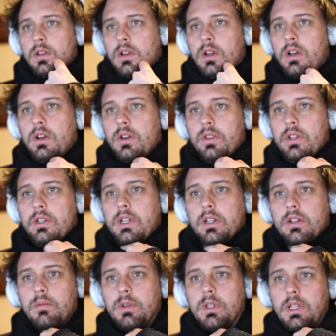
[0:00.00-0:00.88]
Oh, the
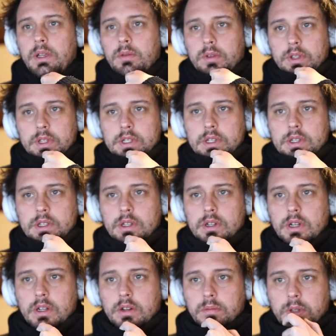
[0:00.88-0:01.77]
decrement label. This is the
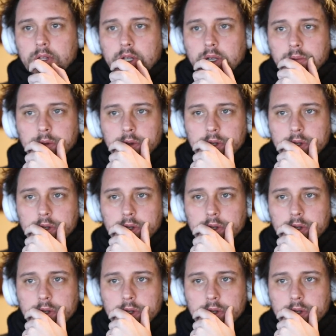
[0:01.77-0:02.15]
decrement label.